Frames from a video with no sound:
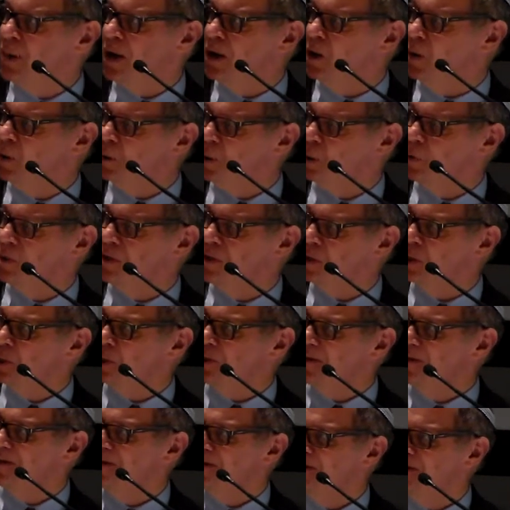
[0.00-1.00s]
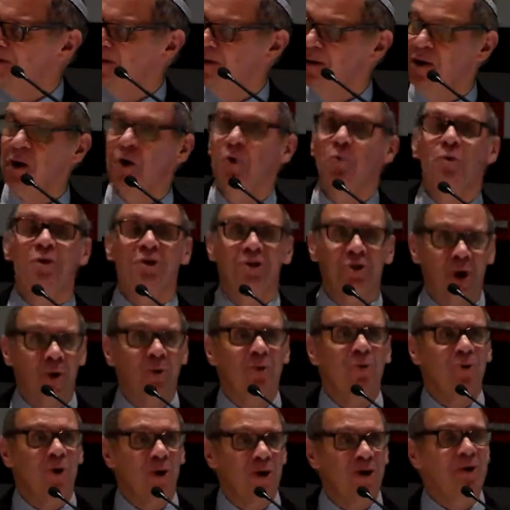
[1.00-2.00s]
from my own tradition was no
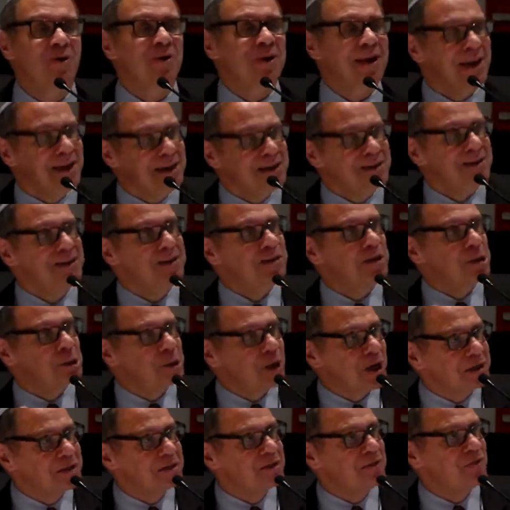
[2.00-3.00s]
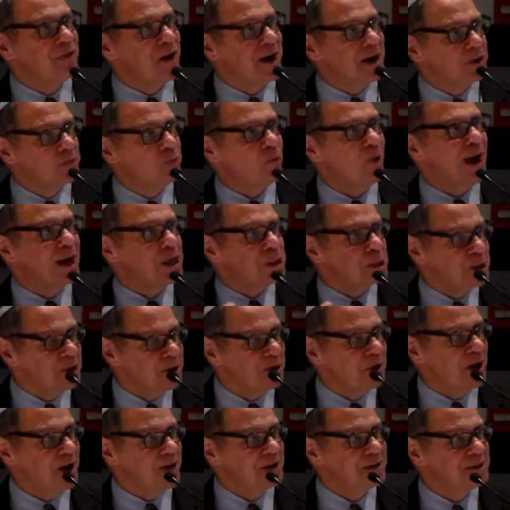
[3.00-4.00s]
longer easy to justify and
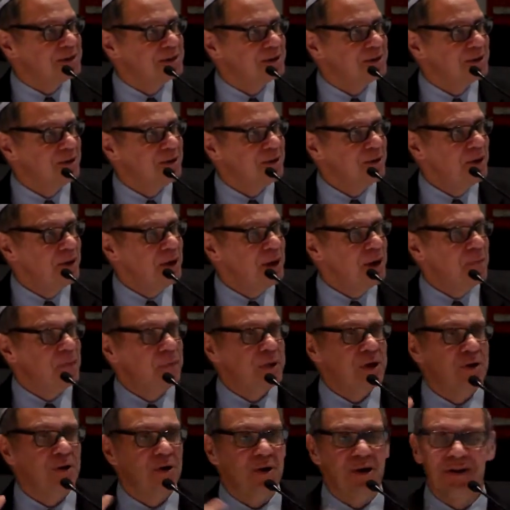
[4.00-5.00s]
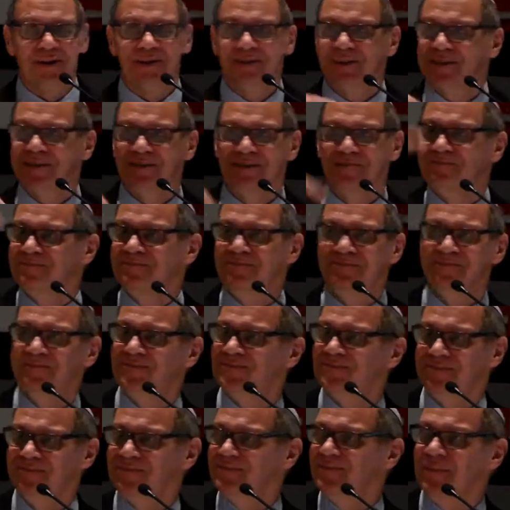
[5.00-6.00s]
rationalize, because
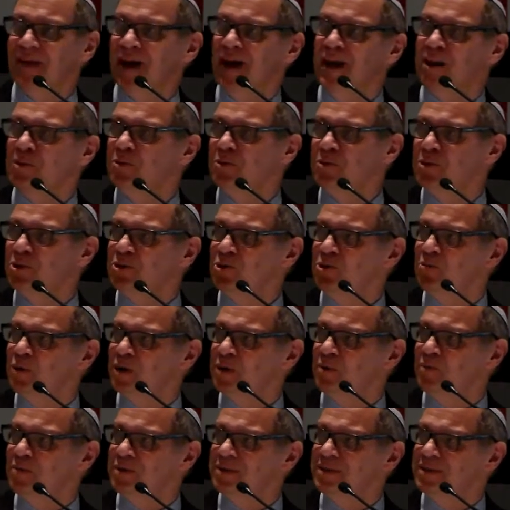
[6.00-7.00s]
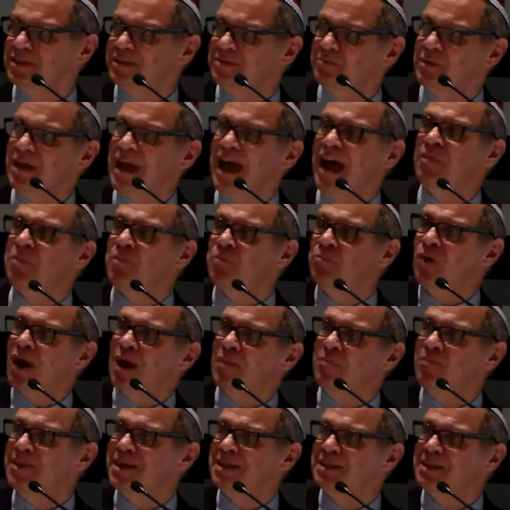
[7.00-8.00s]
I understood what it was, how the
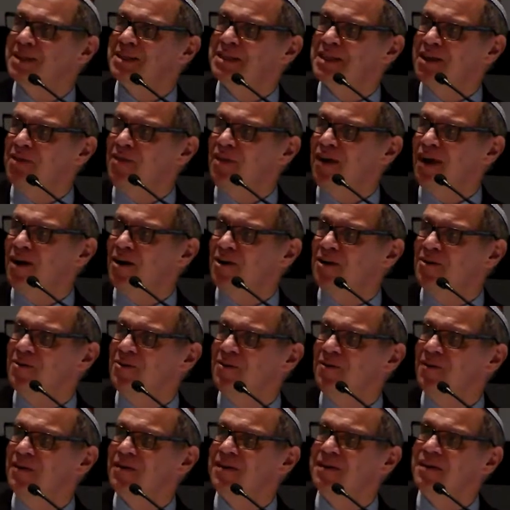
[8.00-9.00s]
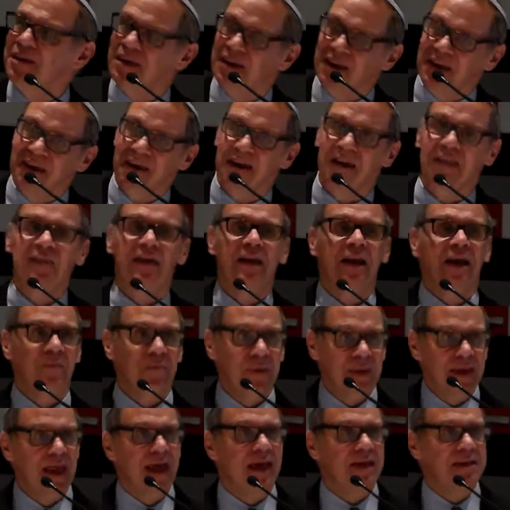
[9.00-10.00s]
problem existed there, and then I
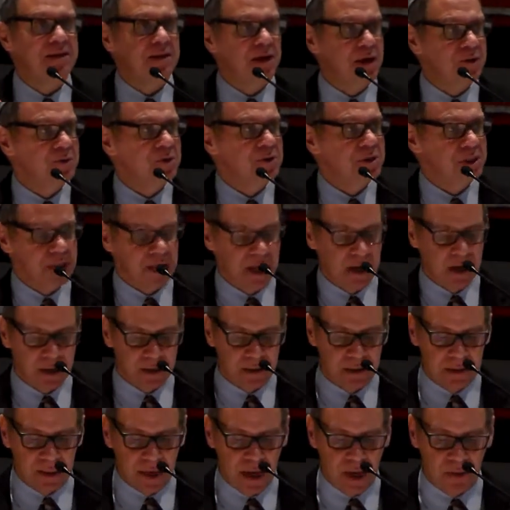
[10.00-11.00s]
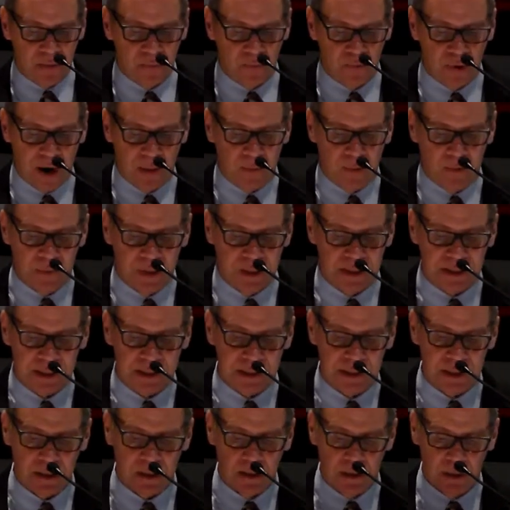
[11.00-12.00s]
began to understand how the problem
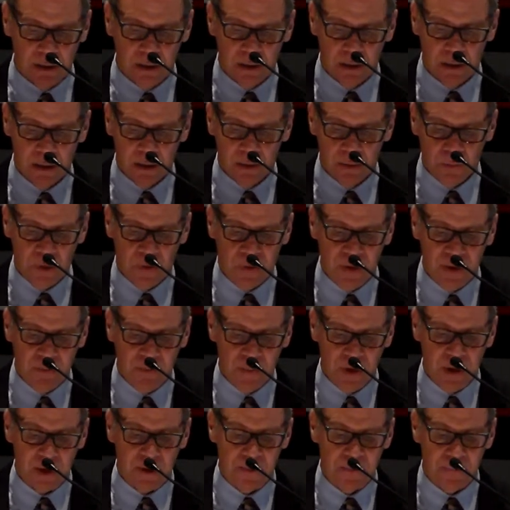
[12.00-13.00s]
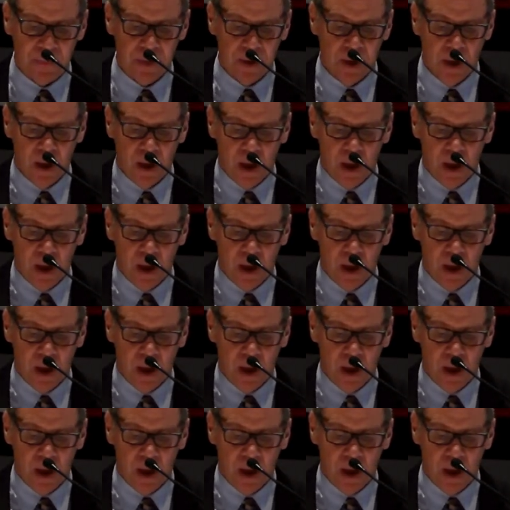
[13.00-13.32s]
existed within me.